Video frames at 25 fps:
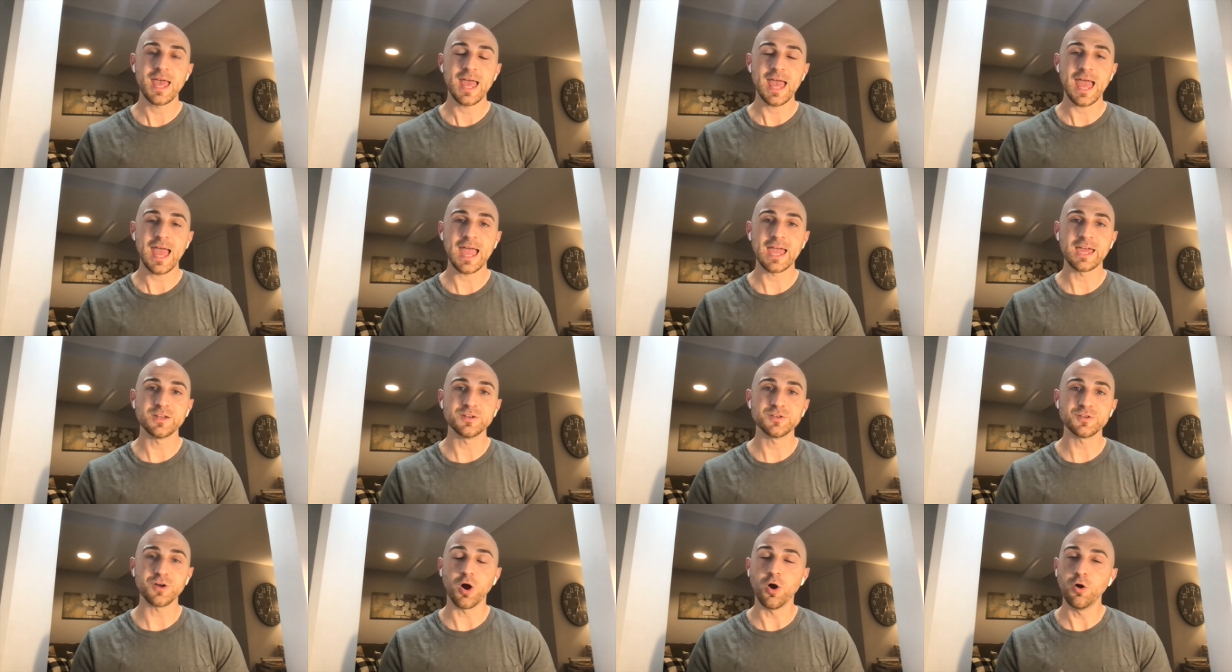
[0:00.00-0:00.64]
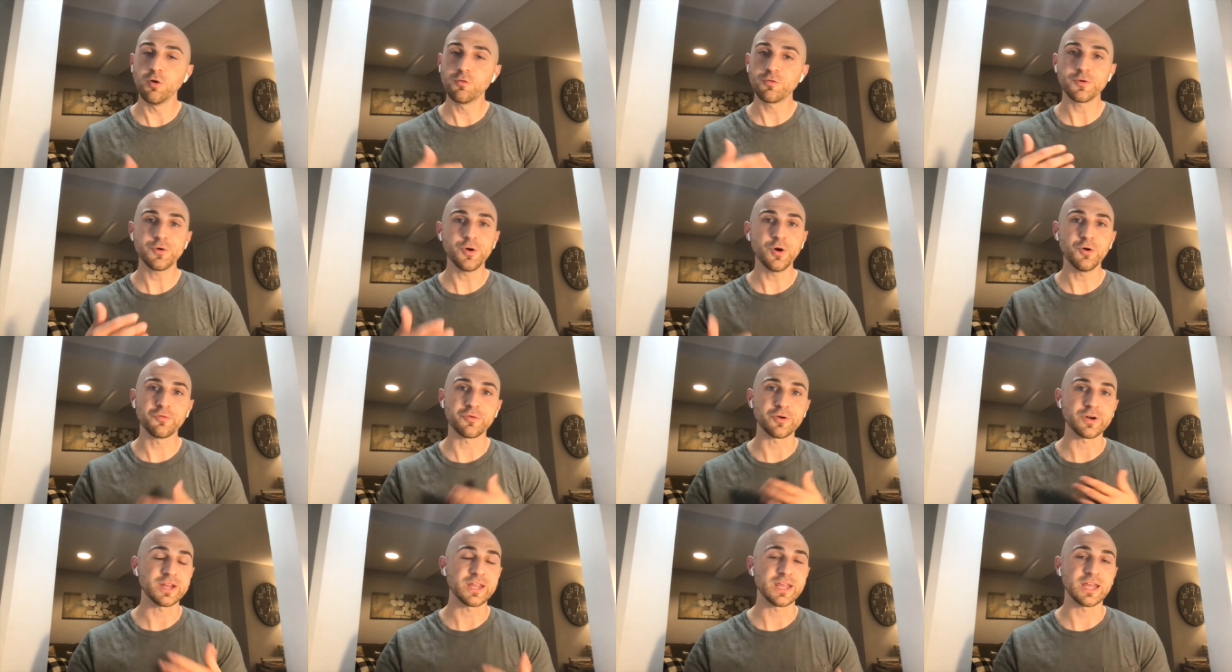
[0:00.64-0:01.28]
And
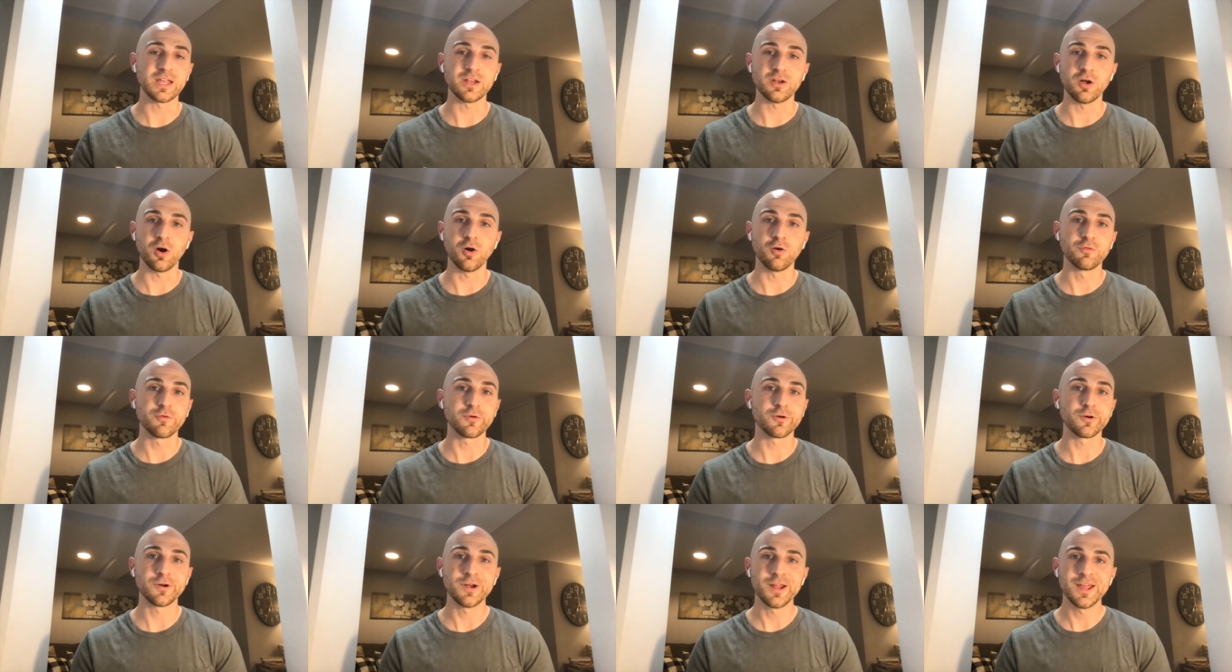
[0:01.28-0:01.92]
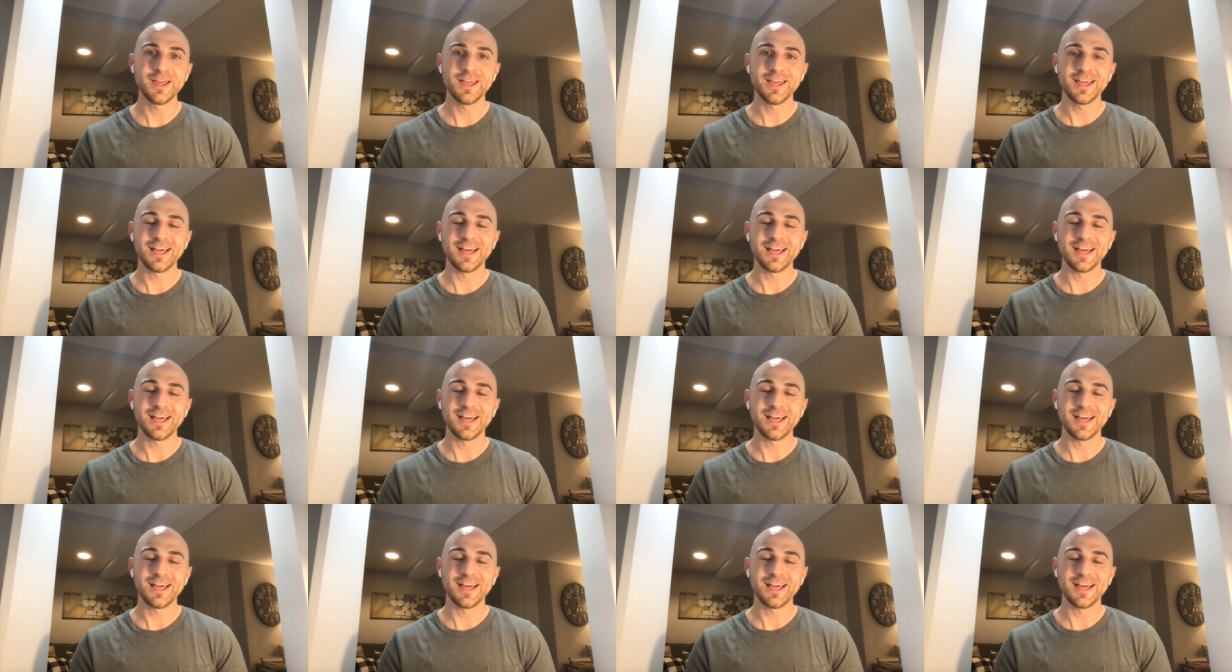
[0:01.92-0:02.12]
over again, over